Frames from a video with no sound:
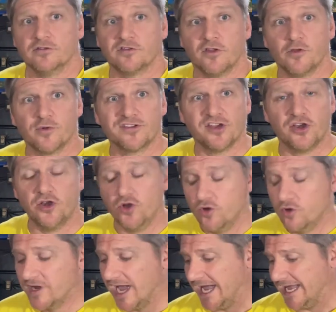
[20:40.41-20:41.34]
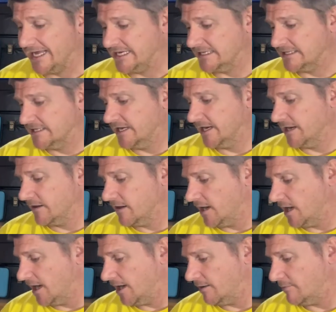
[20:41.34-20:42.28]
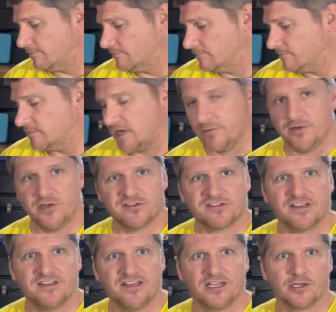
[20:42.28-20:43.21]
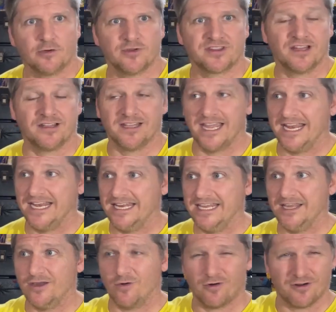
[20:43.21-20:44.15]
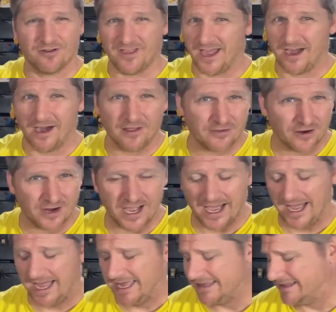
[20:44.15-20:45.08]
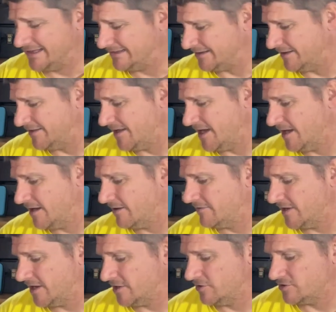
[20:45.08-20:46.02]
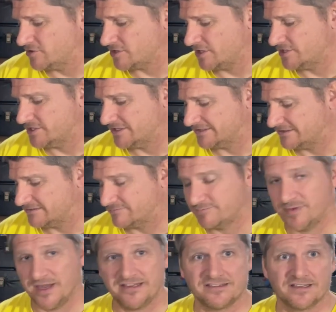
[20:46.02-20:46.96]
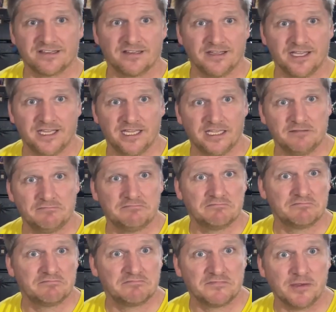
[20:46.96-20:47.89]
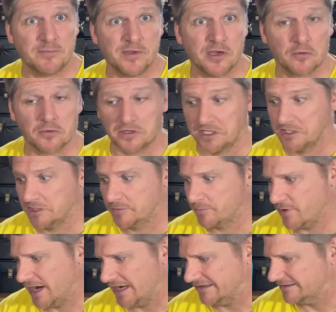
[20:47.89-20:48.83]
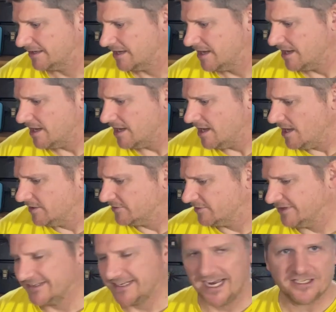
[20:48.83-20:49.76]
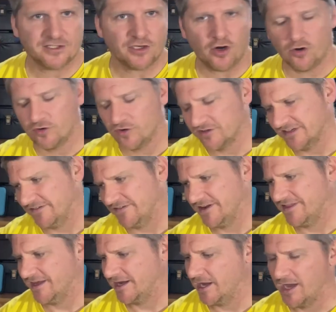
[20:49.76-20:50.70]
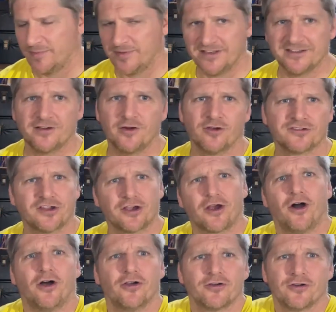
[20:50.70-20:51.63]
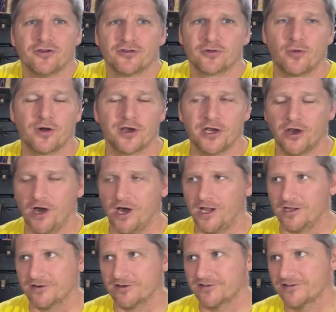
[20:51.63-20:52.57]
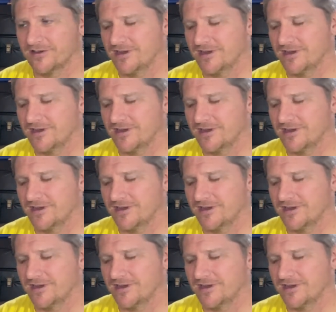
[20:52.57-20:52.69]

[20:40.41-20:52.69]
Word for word: So there was a new guy in there. Um, I'm used to dealing with the lady or the other guy that's in there, and they usually just basically give me a really good price. So this guy totals everything up. He's like, oh, it's like $120.